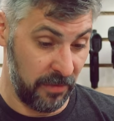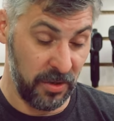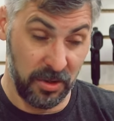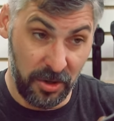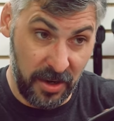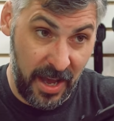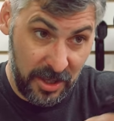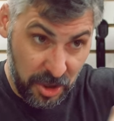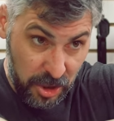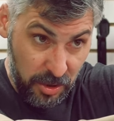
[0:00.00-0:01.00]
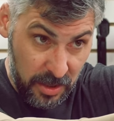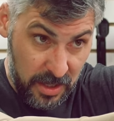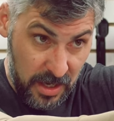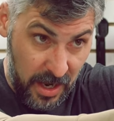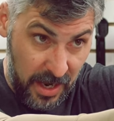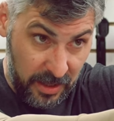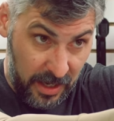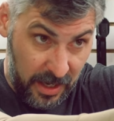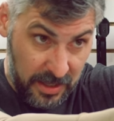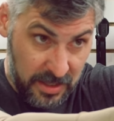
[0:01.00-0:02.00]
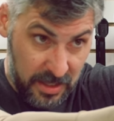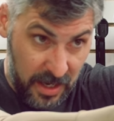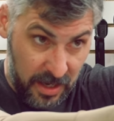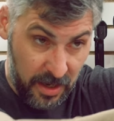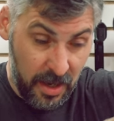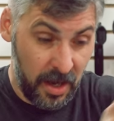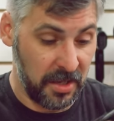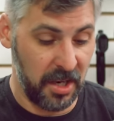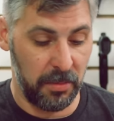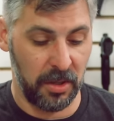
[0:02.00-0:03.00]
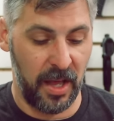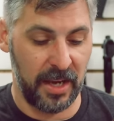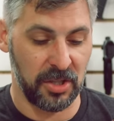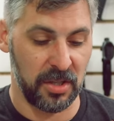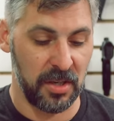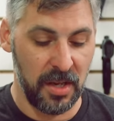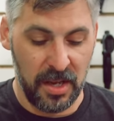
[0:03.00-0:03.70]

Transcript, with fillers: if you learn how to shoot a DA, like I said, double action,